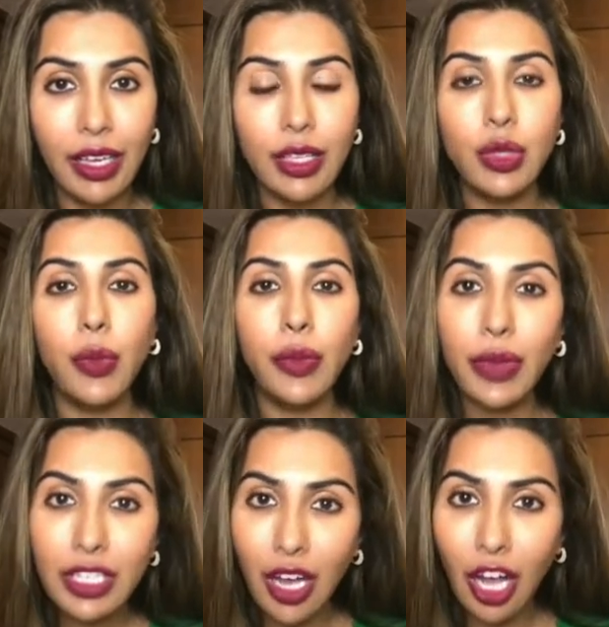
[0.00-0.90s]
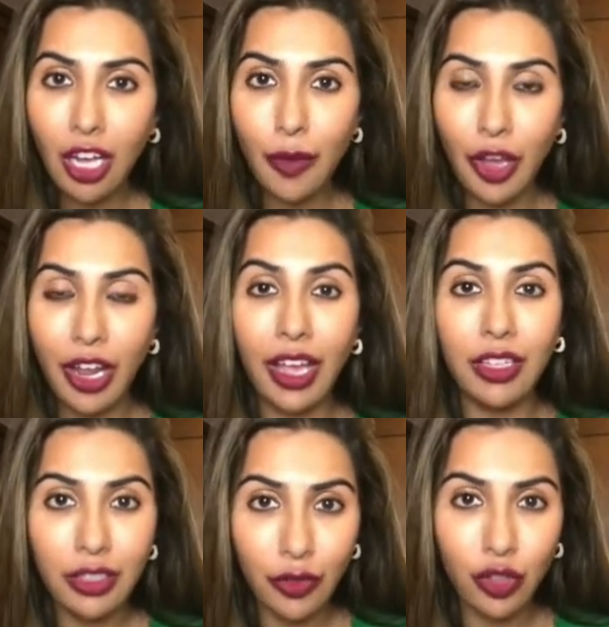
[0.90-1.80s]
So when we talk about a
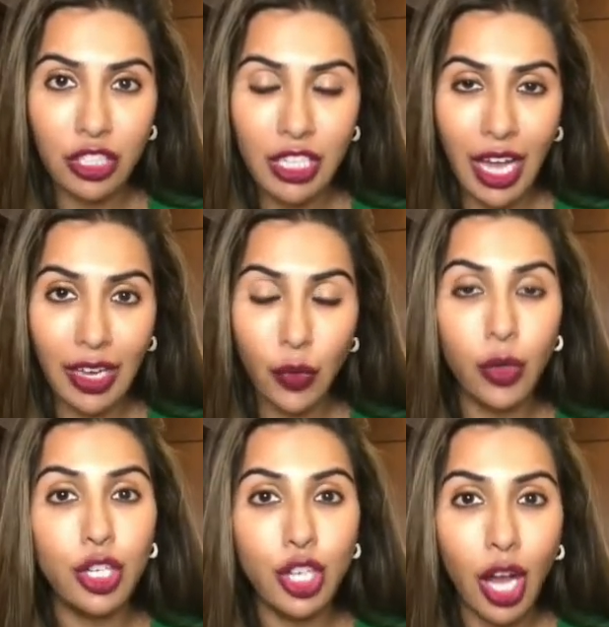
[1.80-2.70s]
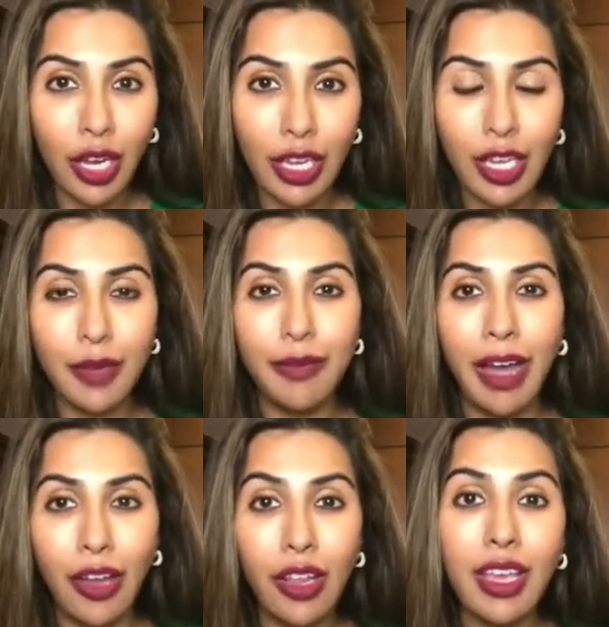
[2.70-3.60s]
healthy full diet, we're talking
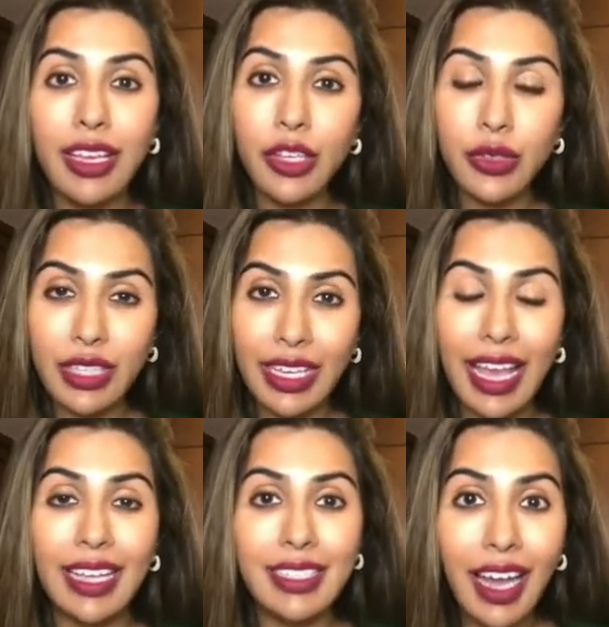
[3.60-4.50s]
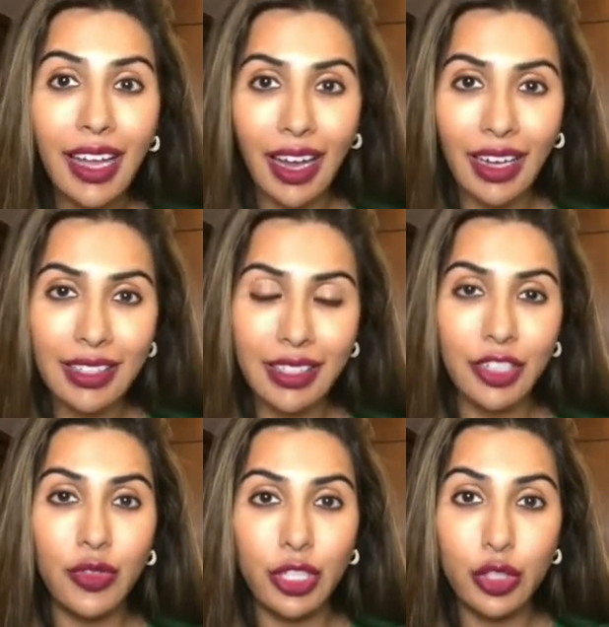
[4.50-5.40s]
about using antioxidant
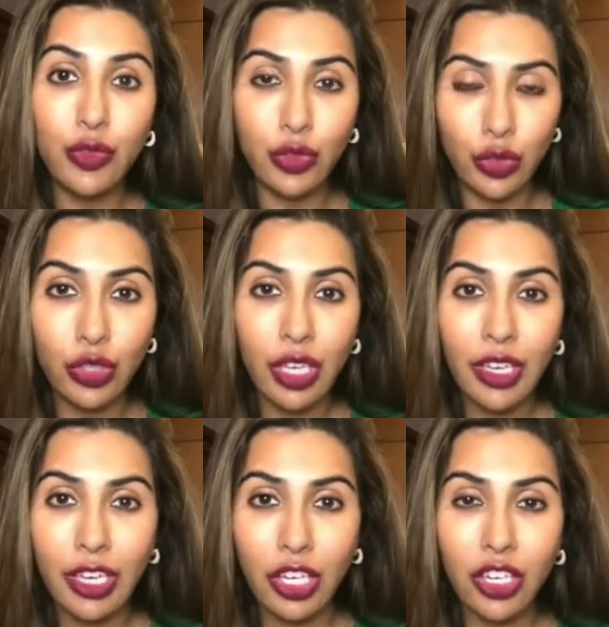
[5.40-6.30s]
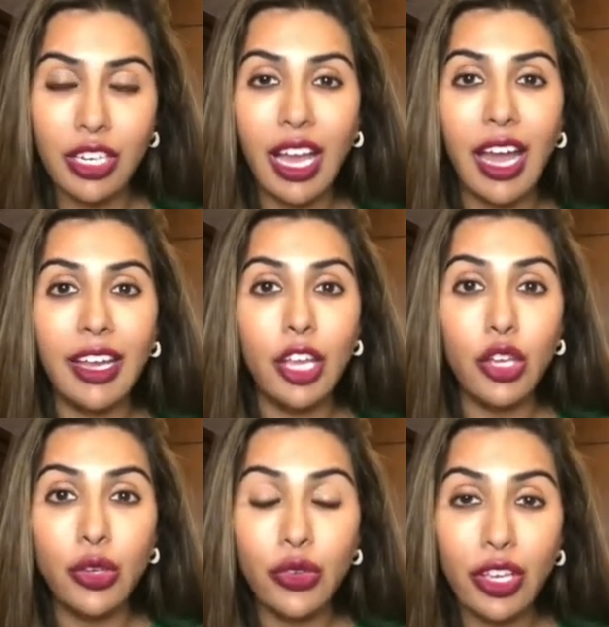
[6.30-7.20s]
rich food in your diet,
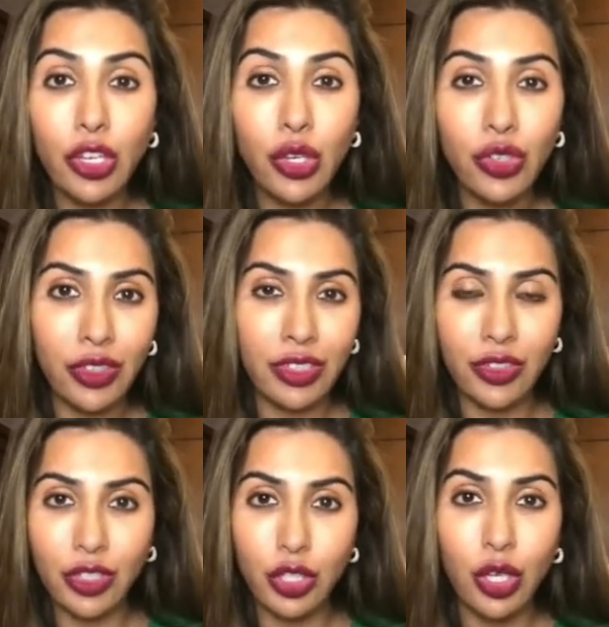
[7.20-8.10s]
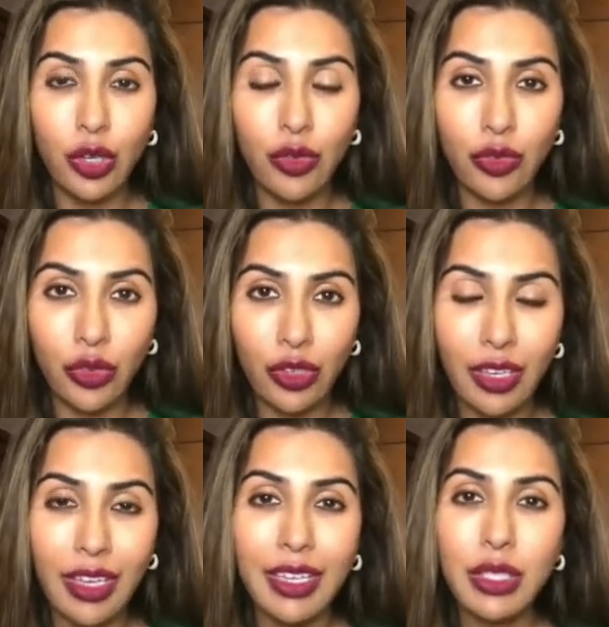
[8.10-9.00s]
using nutrient rich food.
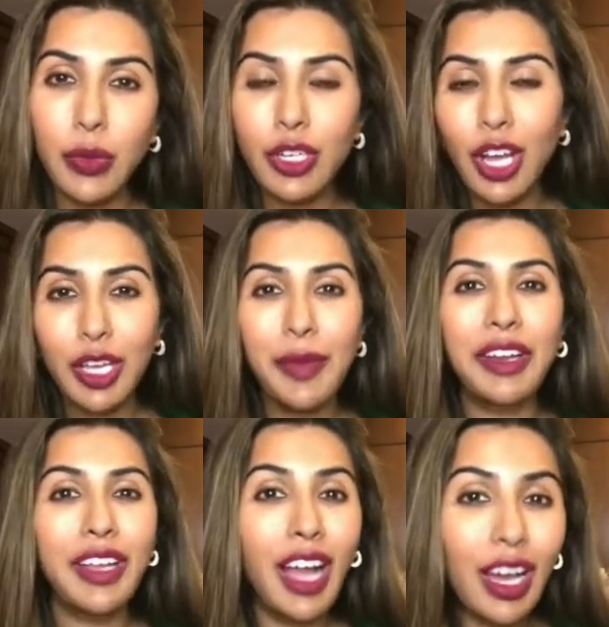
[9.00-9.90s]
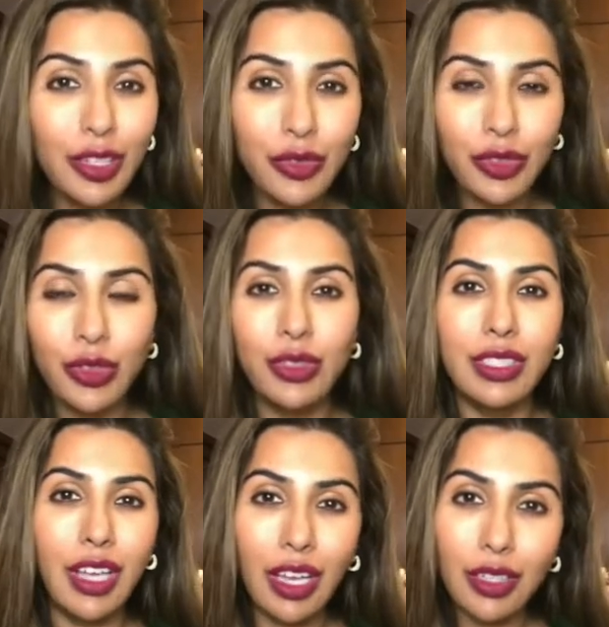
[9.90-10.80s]
So we're talking about colored fruits,
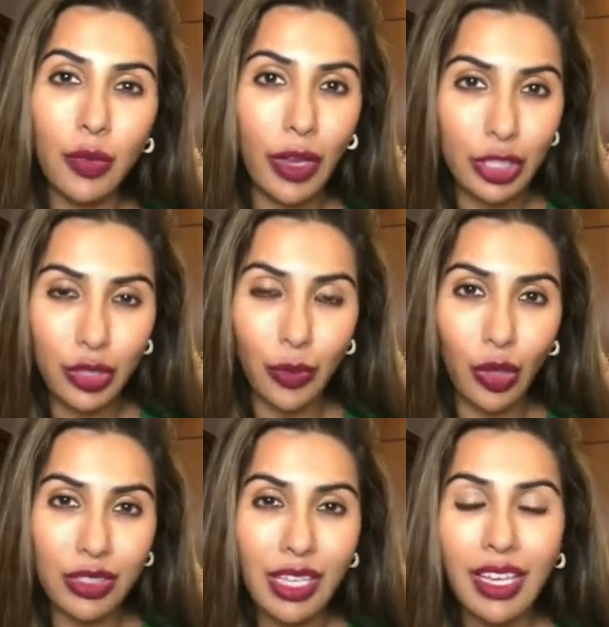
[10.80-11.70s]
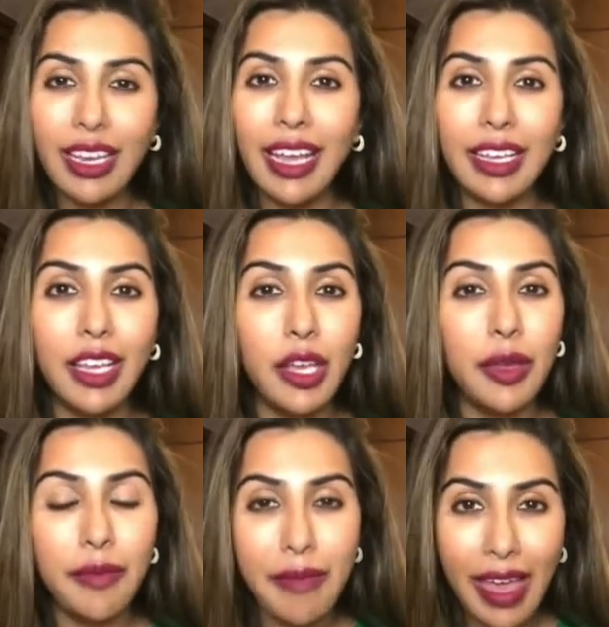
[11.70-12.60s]
colored vegetables like
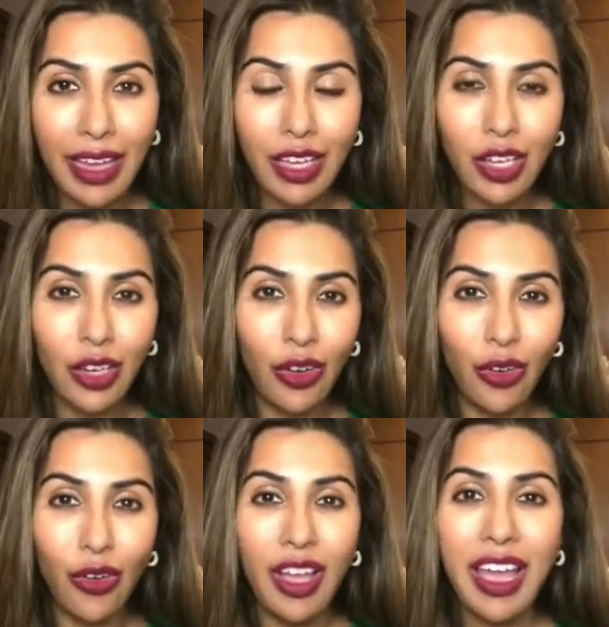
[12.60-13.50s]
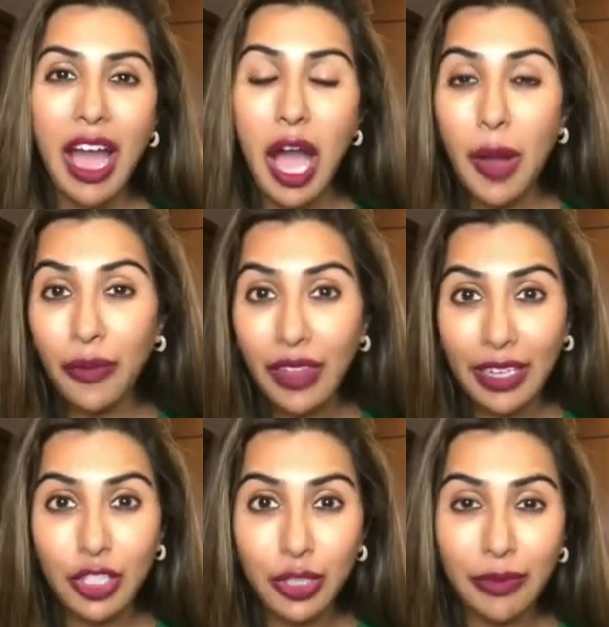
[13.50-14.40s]
mango, like
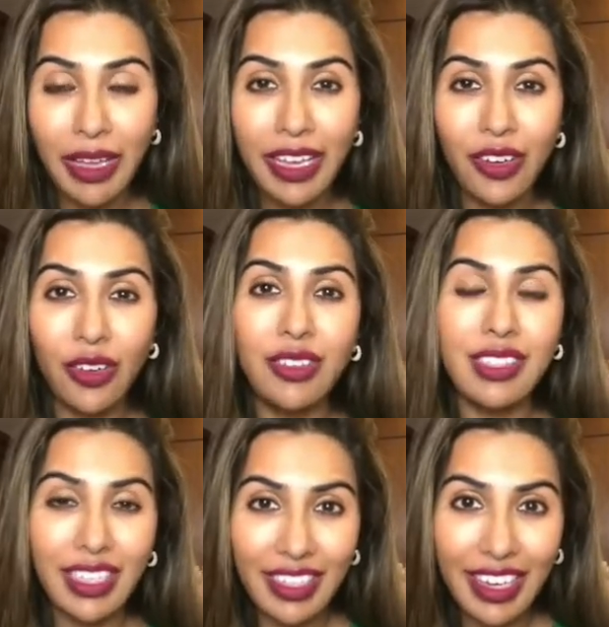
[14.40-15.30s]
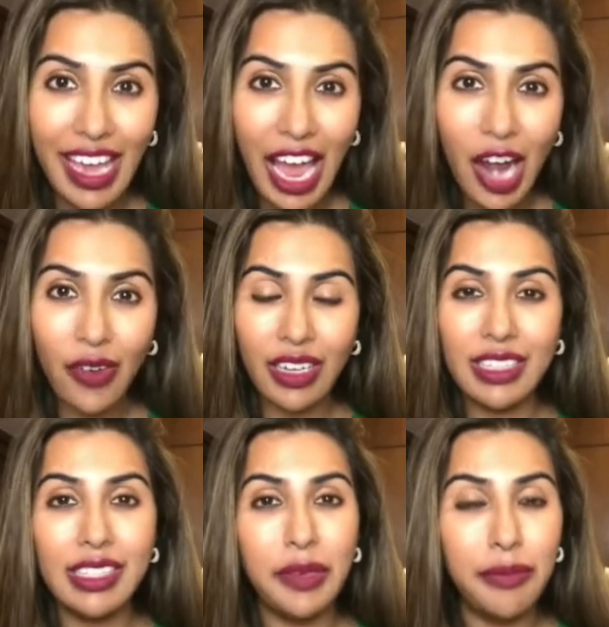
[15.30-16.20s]
tomatoes and
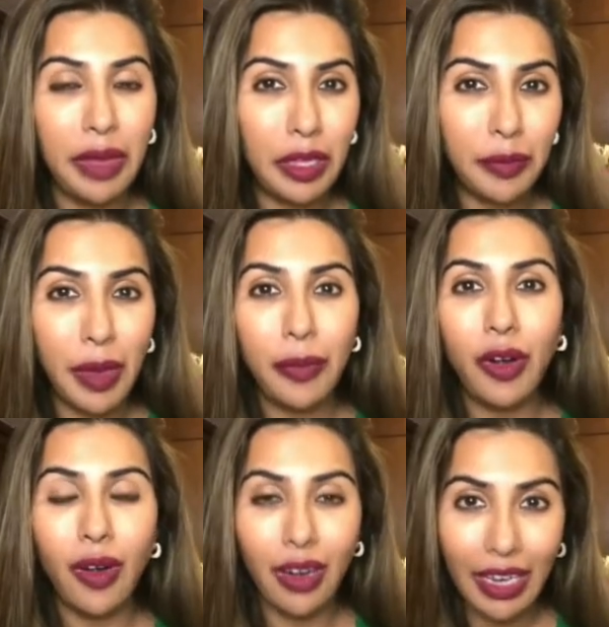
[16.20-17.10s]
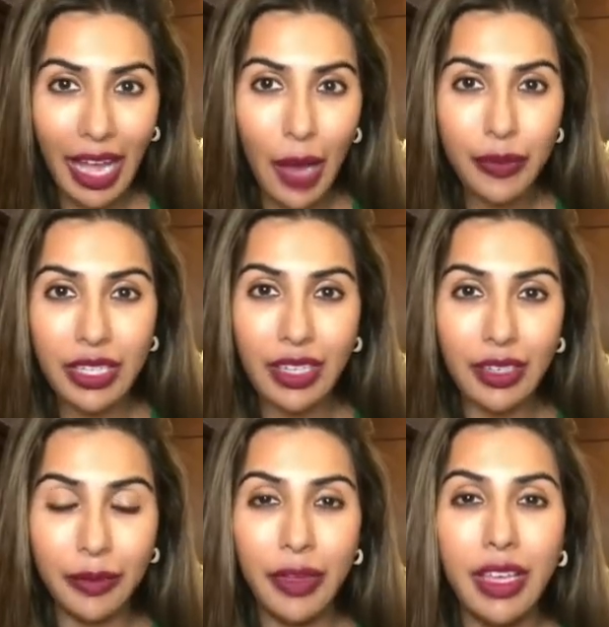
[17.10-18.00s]
carrots and bell pepper or
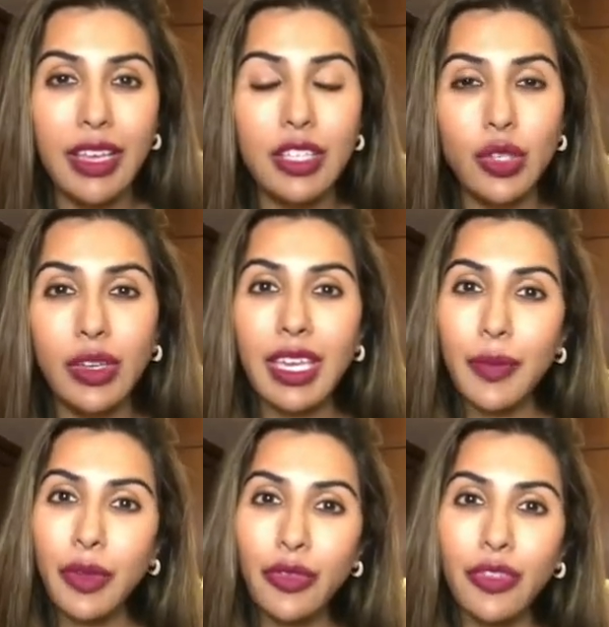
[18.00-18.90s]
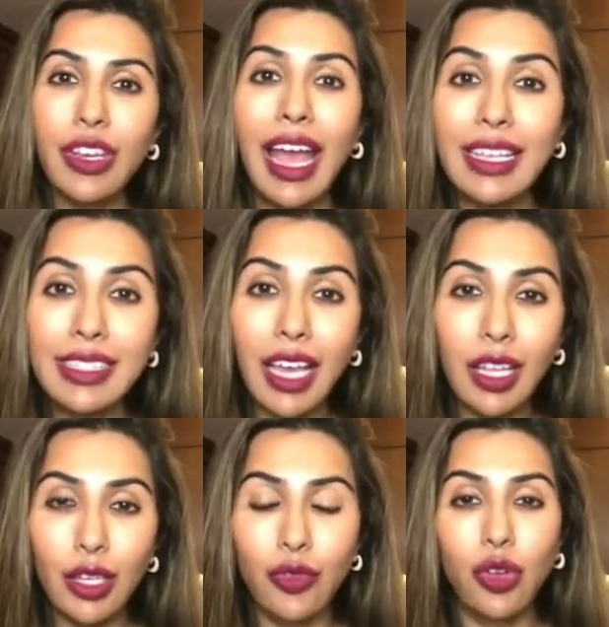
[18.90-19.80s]
capsicum. So keep your food as
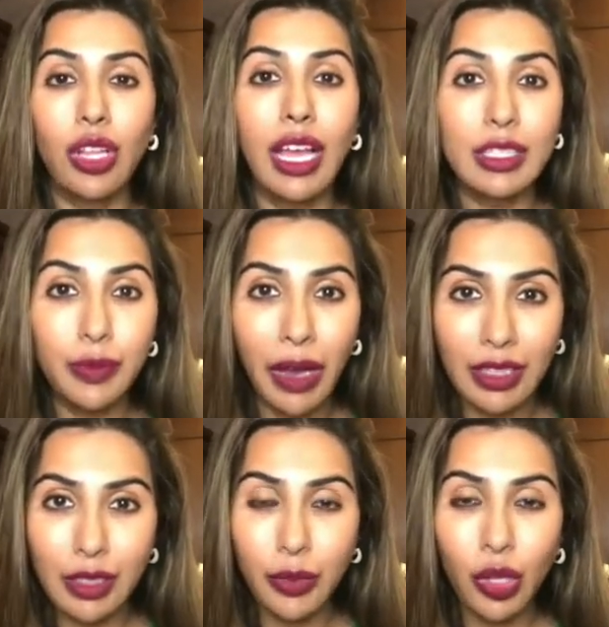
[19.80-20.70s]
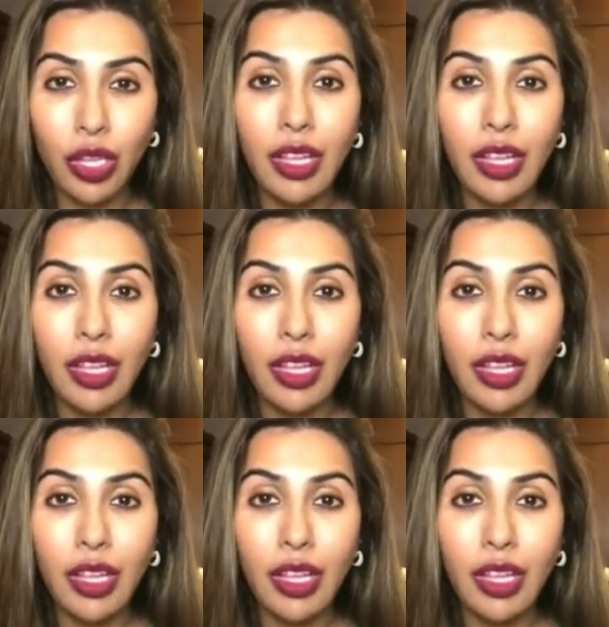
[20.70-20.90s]
colorful as possible.